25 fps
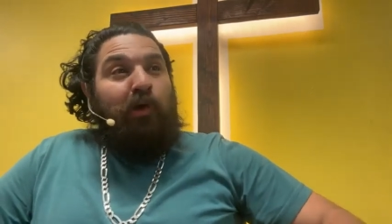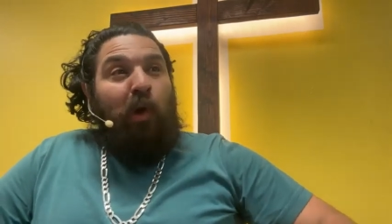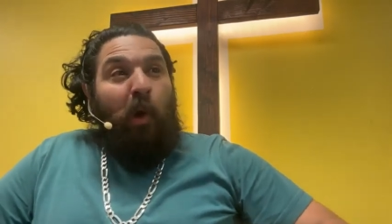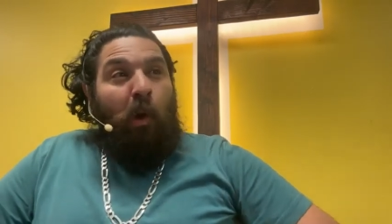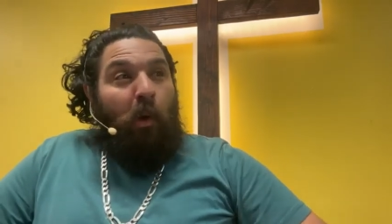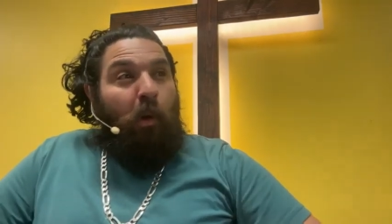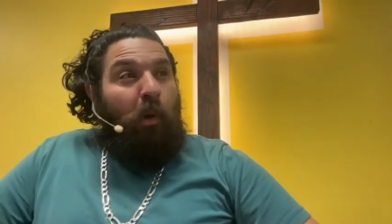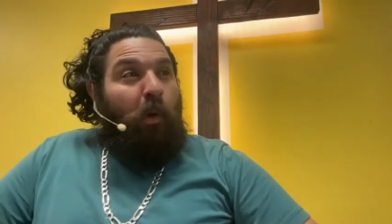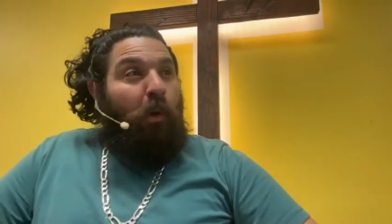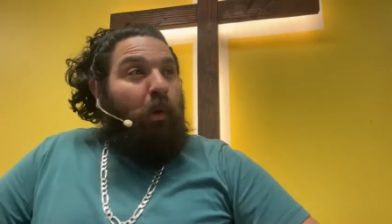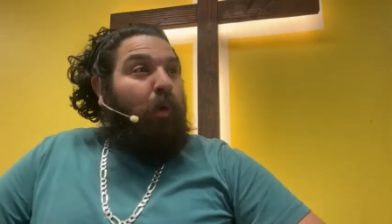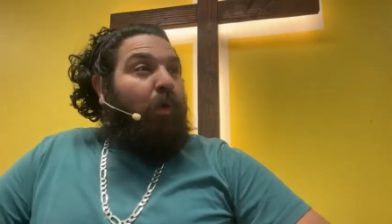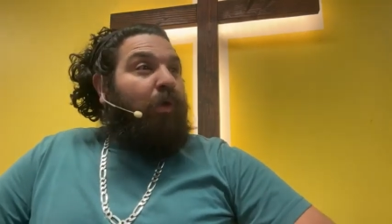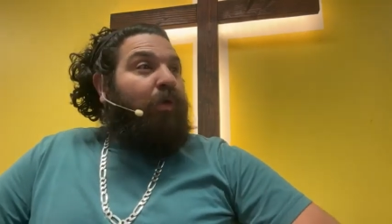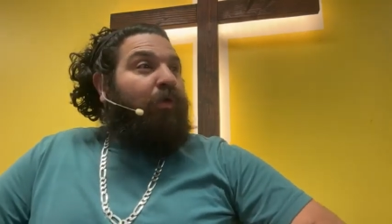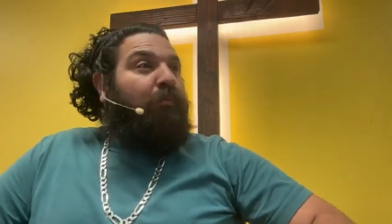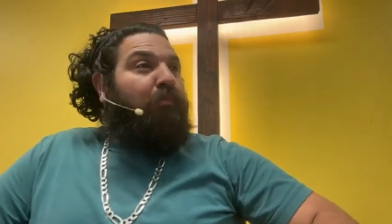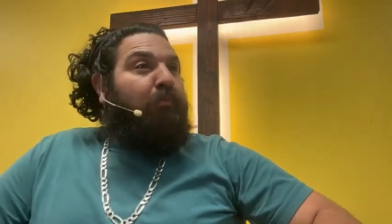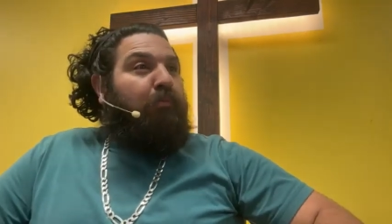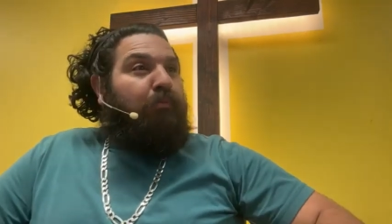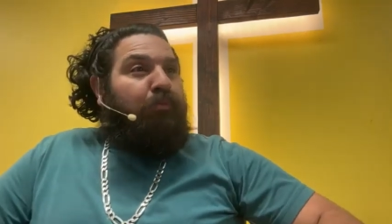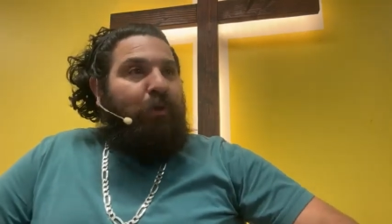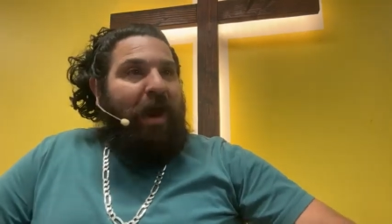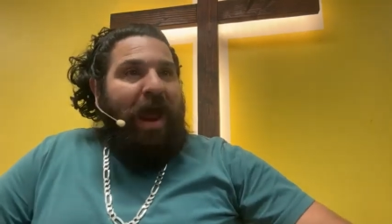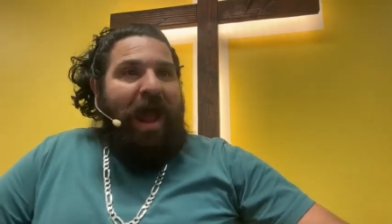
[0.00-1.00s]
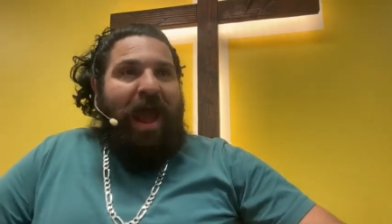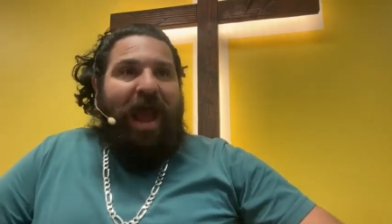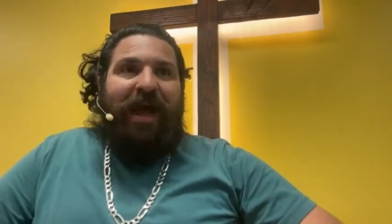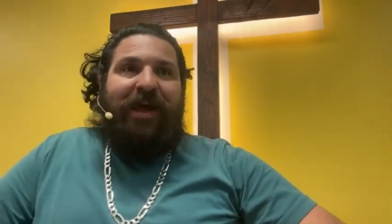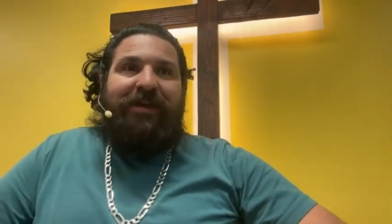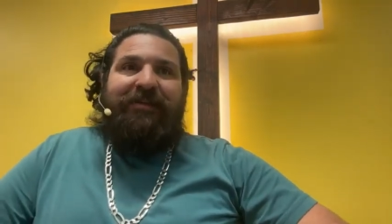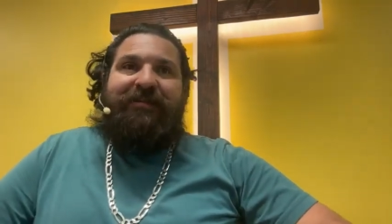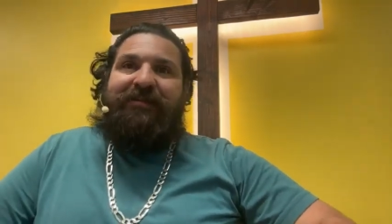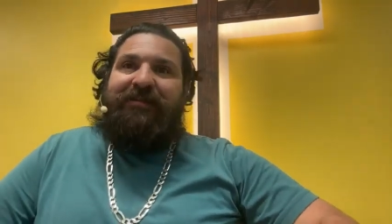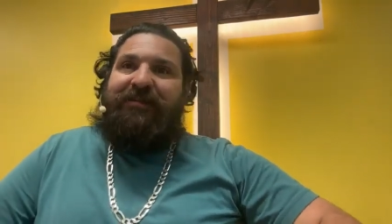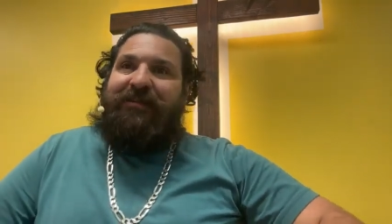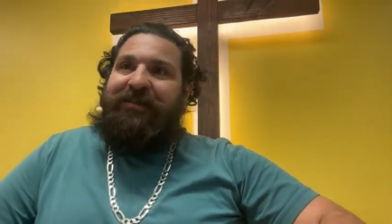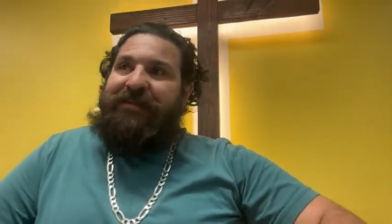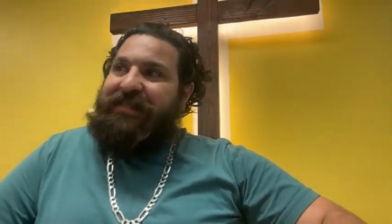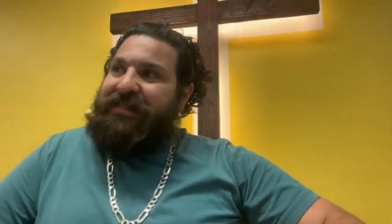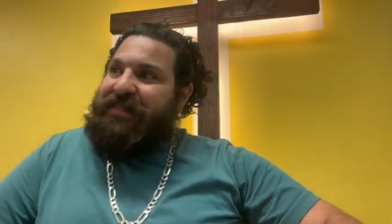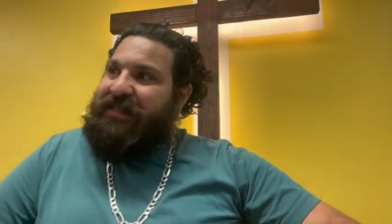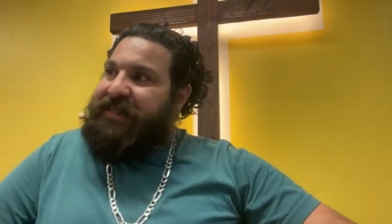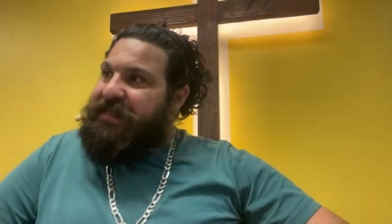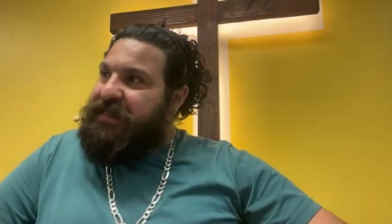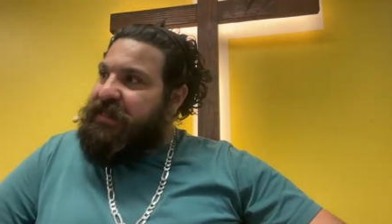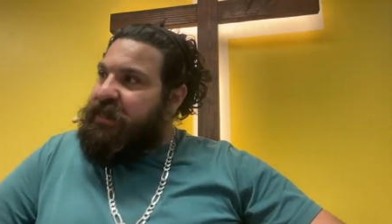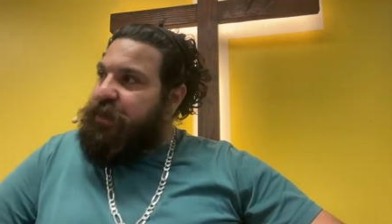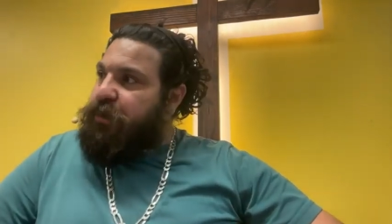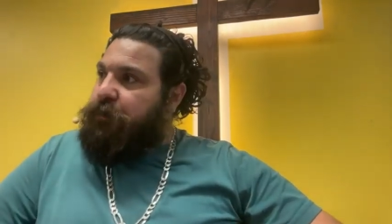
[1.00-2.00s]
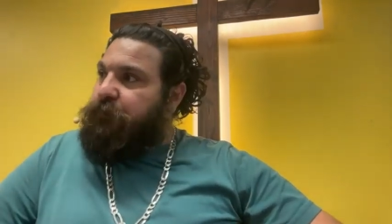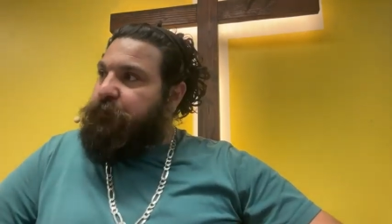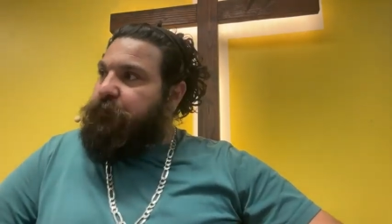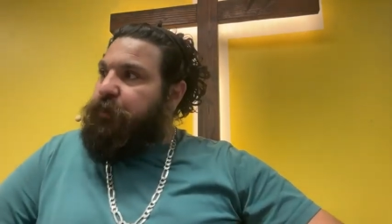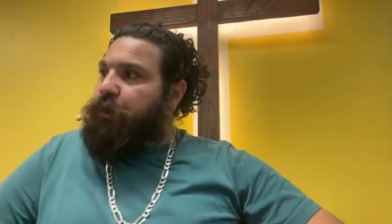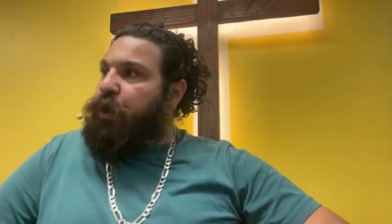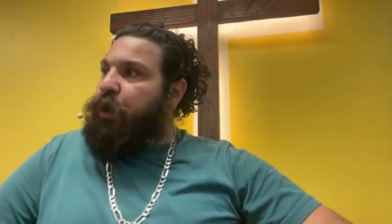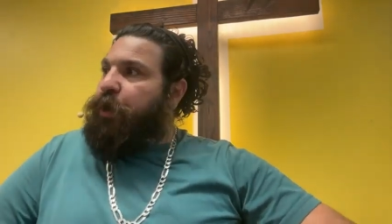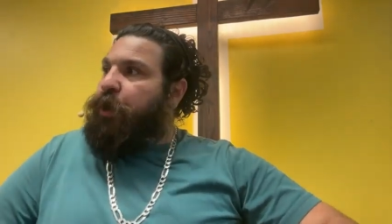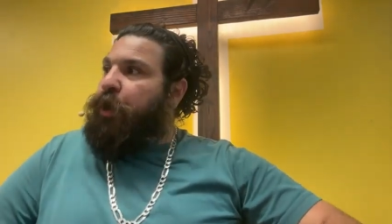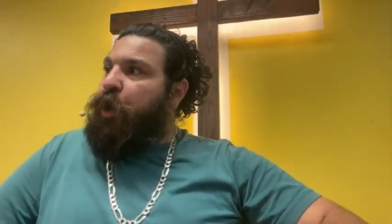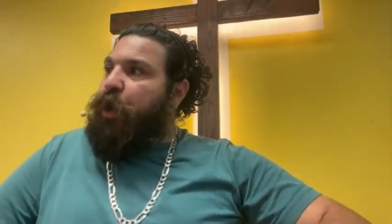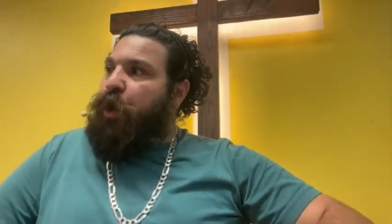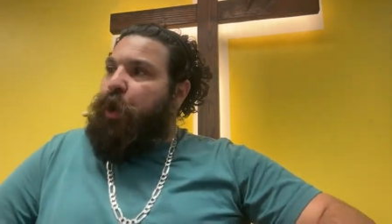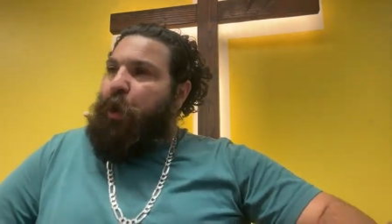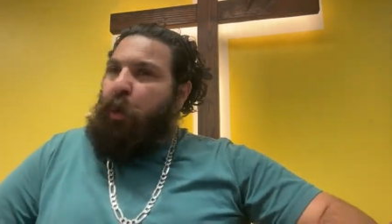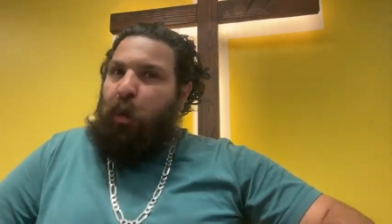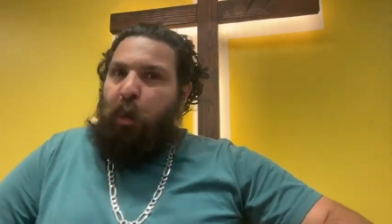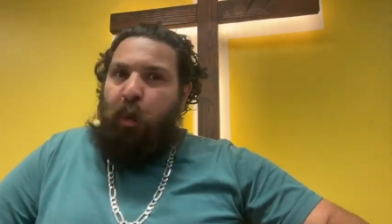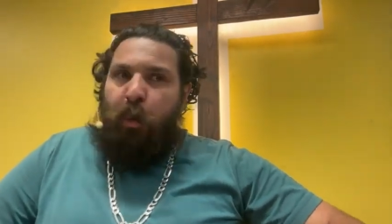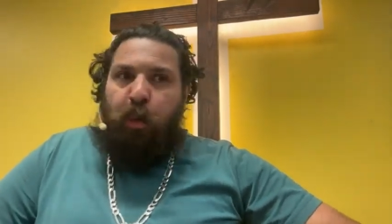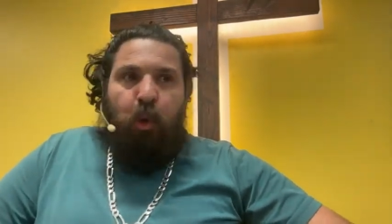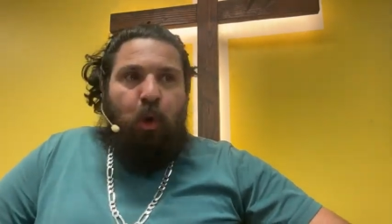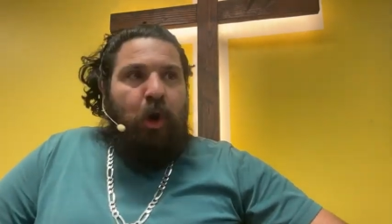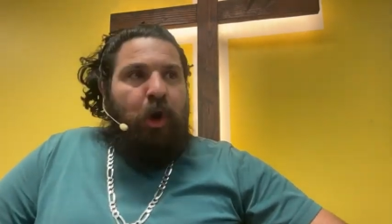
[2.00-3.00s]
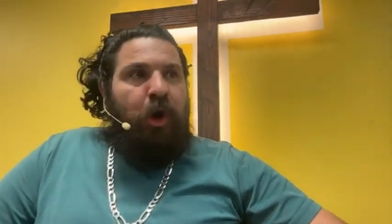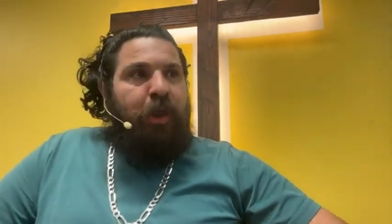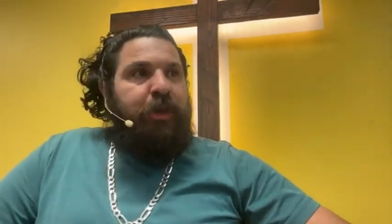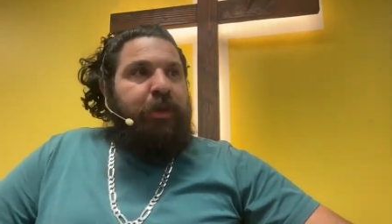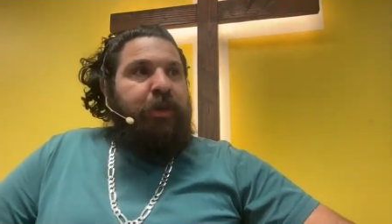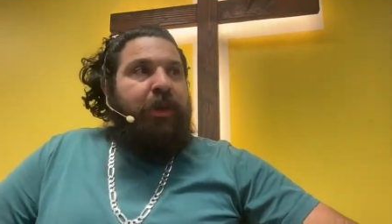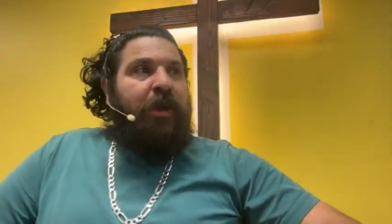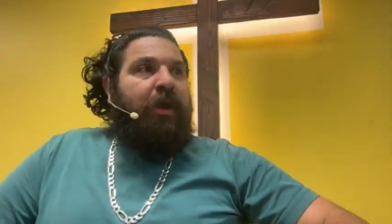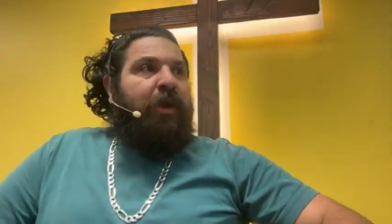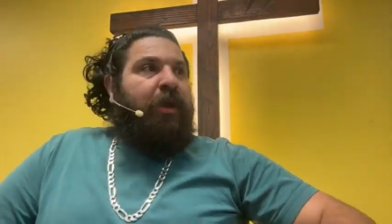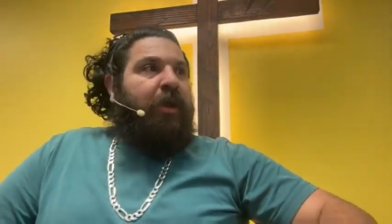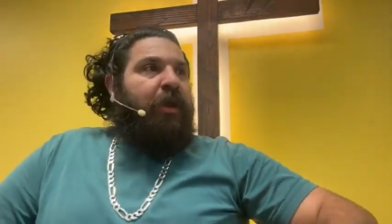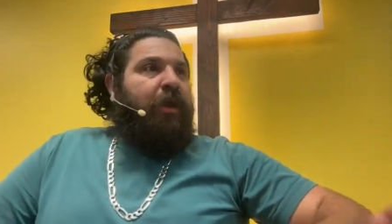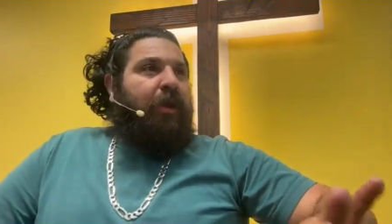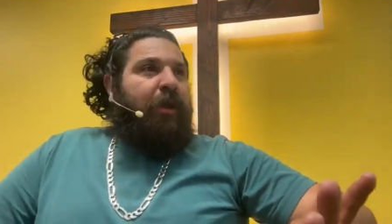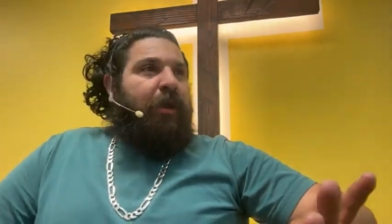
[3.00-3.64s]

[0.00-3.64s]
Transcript: gold, brass, silver, wood.